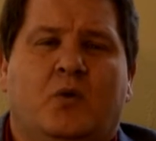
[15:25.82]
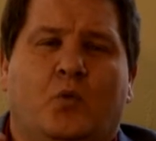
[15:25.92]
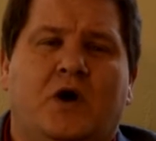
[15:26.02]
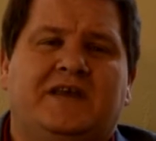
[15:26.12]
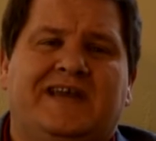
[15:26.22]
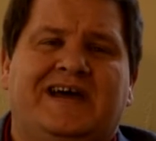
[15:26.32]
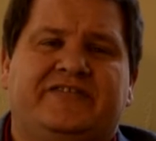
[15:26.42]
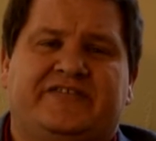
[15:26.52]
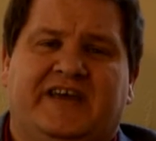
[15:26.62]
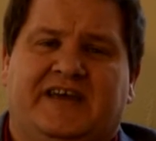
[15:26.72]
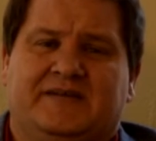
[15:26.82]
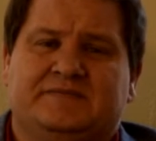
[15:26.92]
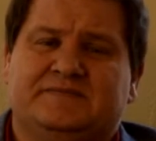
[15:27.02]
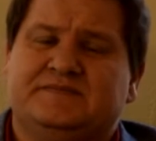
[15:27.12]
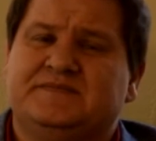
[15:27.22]
One last thing
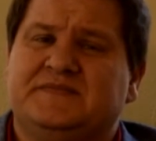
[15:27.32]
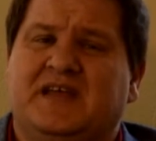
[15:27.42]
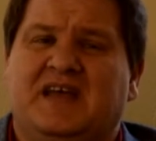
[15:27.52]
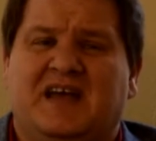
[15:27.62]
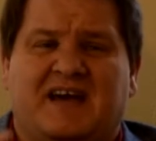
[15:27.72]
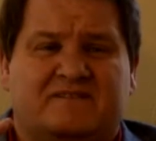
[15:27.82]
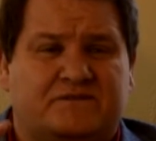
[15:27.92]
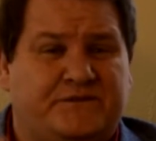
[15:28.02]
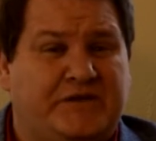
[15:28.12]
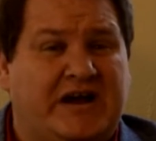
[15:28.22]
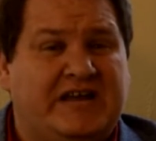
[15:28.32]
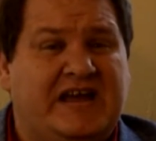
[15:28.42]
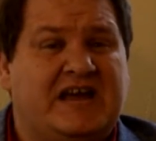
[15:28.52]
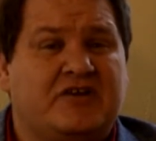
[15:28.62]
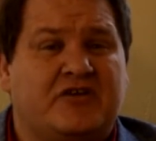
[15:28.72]

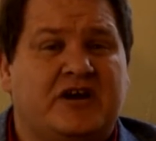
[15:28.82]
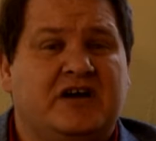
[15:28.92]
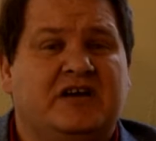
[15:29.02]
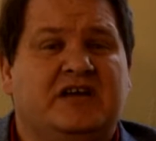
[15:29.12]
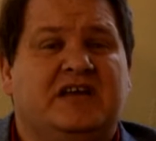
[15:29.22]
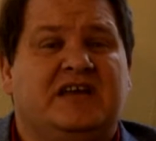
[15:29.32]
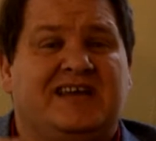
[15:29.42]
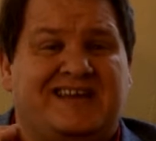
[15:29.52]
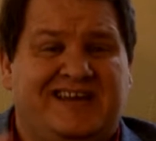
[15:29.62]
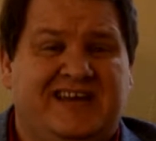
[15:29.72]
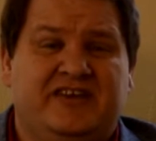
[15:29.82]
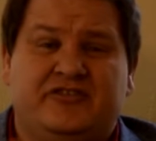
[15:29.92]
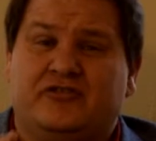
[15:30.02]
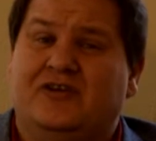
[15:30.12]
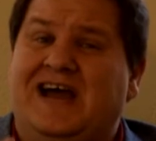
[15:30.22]
Viagra
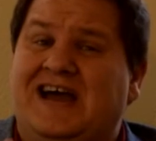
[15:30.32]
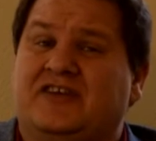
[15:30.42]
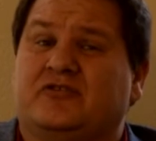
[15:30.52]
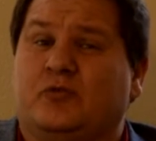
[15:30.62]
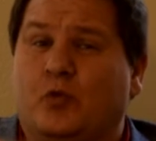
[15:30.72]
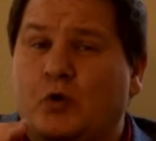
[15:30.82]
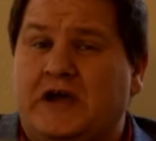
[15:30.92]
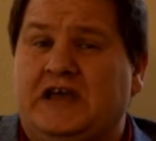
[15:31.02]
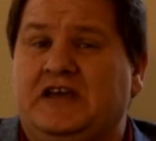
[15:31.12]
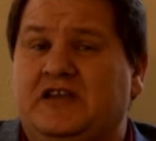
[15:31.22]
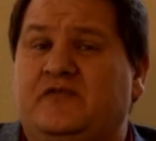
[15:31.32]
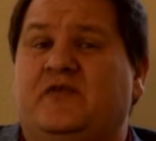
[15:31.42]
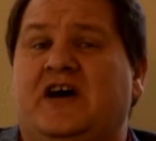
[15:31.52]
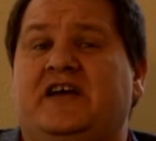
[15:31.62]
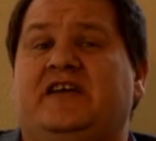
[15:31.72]
interacts with
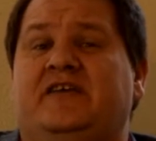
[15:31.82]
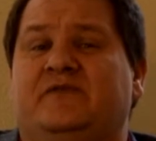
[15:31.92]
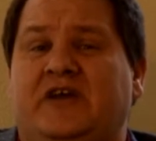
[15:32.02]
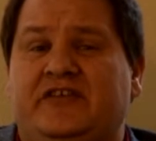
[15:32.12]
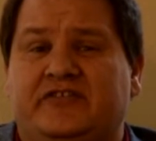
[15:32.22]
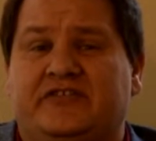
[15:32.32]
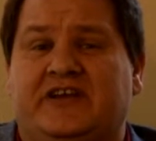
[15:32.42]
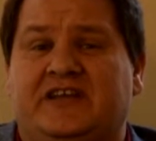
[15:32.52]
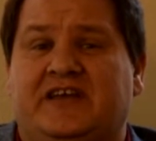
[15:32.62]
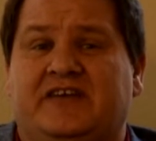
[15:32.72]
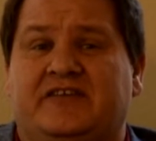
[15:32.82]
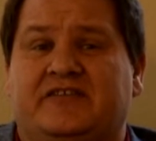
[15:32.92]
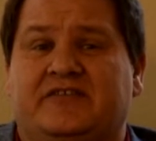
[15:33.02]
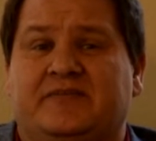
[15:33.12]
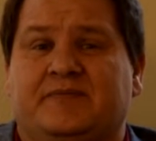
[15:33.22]

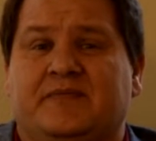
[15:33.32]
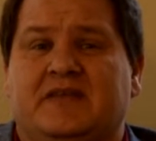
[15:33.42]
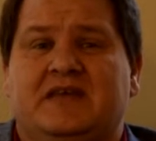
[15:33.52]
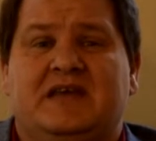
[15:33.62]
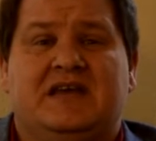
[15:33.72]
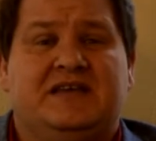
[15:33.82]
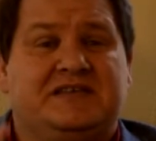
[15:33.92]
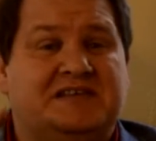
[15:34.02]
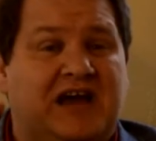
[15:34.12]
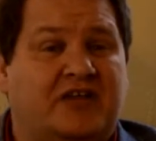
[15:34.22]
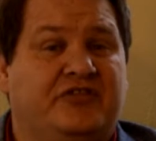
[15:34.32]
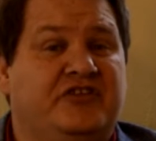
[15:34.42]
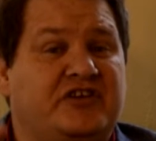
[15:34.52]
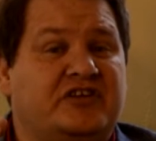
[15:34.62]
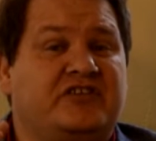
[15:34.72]
vasodilators. Now,
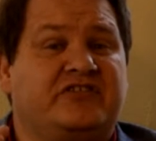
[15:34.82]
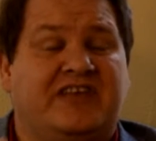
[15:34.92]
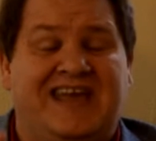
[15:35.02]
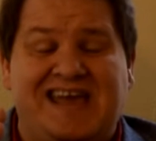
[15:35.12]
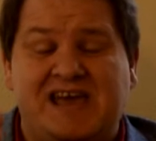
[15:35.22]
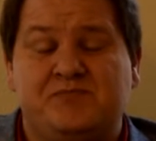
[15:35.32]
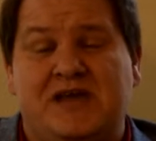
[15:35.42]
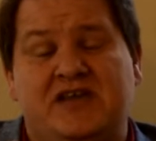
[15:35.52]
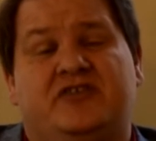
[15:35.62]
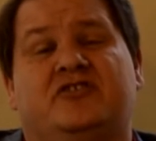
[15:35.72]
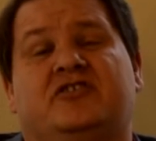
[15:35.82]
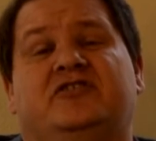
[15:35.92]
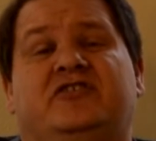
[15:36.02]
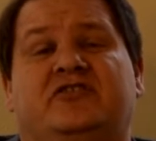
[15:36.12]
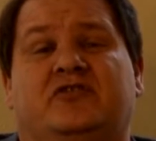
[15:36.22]
this can make your
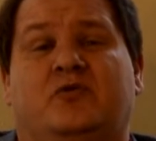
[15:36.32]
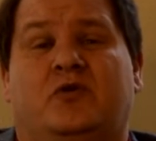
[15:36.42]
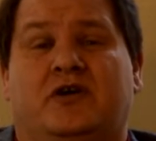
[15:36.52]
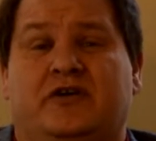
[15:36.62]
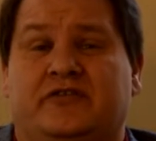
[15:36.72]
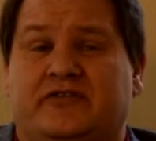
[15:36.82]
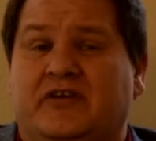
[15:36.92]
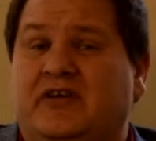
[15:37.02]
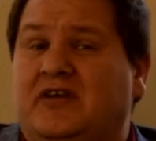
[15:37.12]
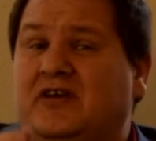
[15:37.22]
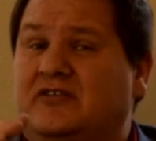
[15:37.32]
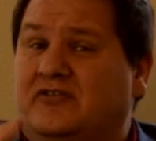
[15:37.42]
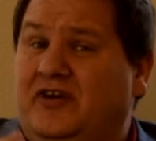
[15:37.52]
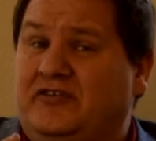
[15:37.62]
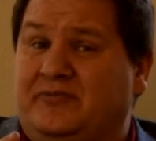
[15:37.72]
condition worse.
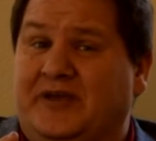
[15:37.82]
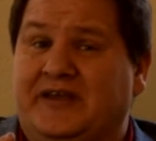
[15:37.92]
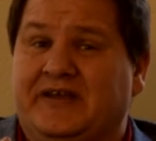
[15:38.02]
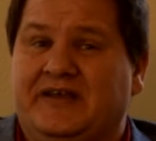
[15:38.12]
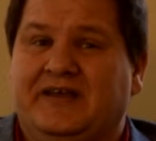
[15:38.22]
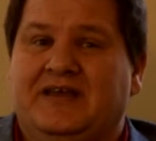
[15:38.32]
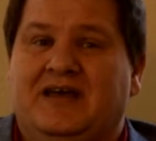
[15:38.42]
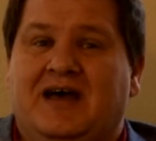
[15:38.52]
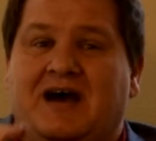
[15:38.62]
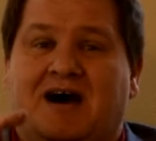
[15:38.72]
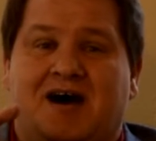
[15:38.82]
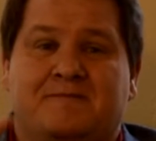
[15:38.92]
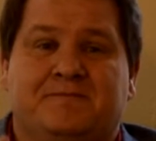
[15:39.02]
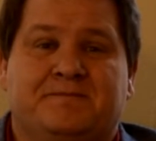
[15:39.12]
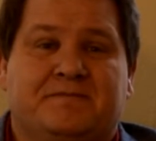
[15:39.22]
Trust me.
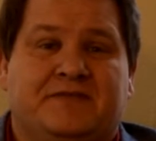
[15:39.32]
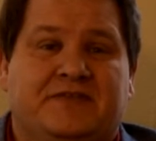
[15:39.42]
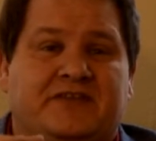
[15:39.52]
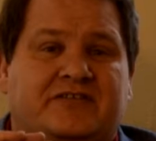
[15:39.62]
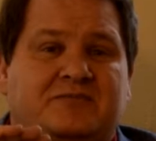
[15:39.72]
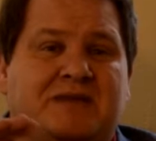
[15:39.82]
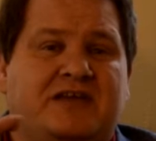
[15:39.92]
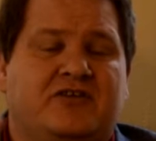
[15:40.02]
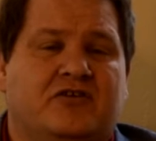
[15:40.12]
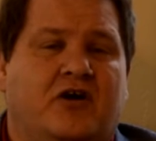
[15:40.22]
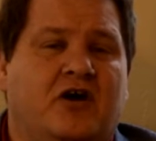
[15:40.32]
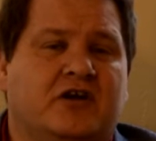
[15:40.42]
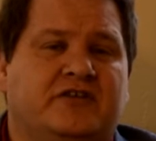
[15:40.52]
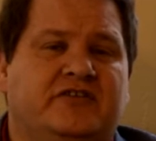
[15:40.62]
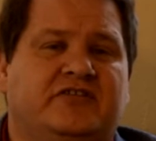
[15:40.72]
Um, this can make your
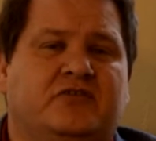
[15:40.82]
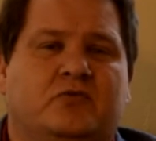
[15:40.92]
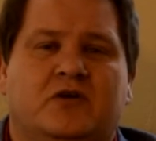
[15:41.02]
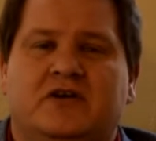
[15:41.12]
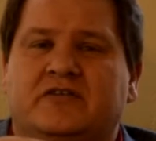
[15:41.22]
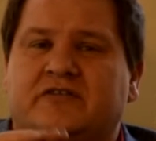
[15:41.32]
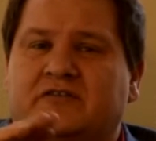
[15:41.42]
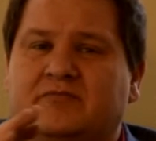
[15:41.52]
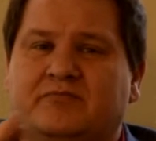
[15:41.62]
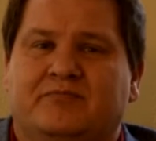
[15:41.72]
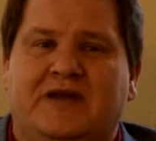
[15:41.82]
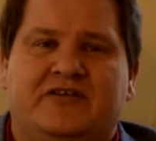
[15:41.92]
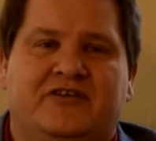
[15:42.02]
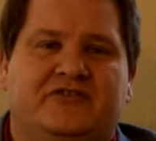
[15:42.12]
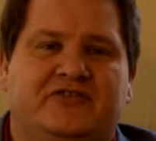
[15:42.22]
heart condition worse,
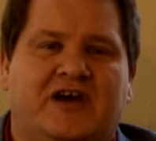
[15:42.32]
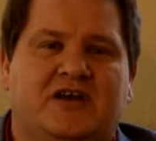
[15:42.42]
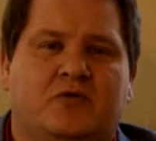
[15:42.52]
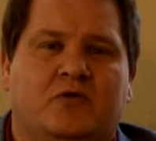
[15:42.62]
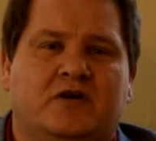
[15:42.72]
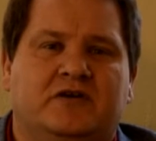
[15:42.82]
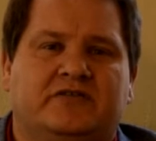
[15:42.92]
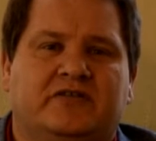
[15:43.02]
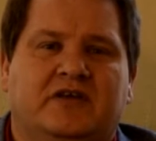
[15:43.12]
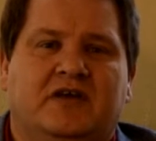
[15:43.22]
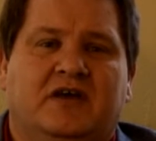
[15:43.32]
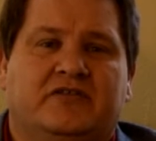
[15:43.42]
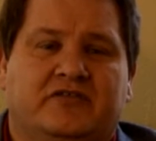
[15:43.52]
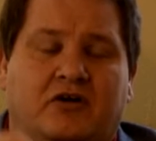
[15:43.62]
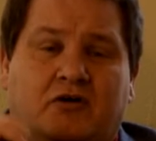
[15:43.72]
make your angina worse.
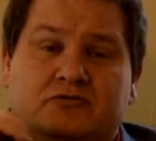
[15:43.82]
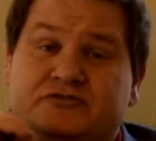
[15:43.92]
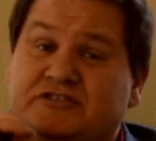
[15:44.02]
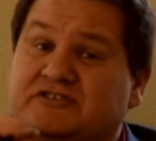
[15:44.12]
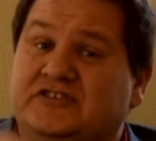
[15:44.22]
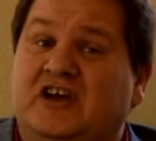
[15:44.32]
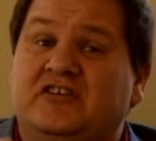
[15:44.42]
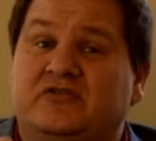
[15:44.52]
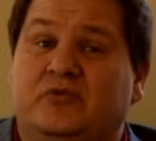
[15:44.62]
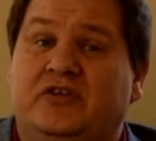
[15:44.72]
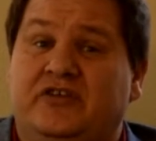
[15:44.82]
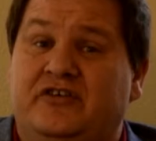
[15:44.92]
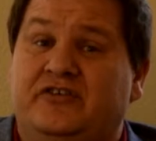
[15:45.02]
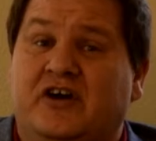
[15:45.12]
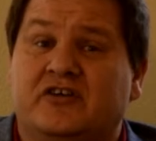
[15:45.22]
So, discuss with
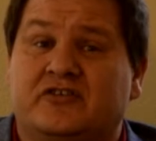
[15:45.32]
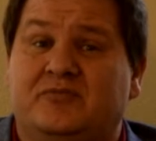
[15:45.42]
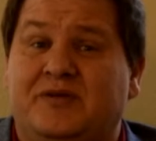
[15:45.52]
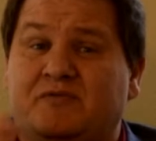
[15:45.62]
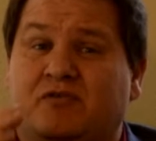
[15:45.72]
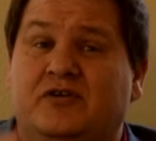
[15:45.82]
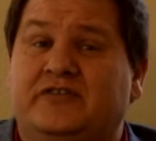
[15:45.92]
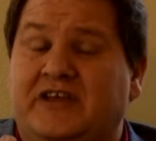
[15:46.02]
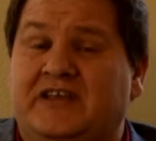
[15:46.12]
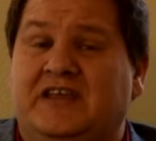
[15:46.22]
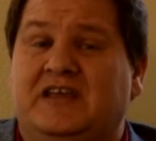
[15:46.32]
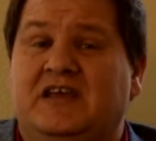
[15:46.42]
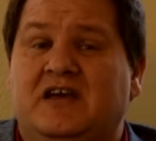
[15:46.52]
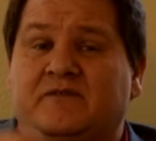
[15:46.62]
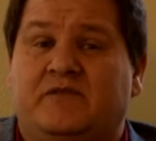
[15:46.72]
your doctor before taking
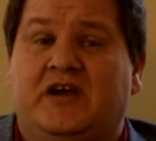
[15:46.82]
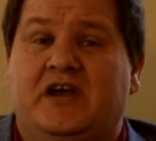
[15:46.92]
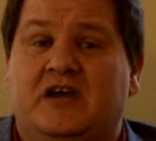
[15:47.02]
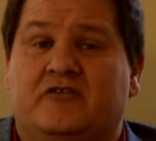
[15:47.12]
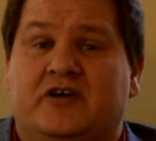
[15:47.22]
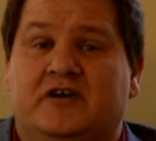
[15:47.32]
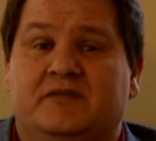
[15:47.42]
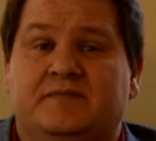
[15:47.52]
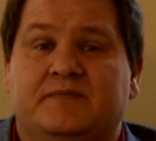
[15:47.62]
Viagra.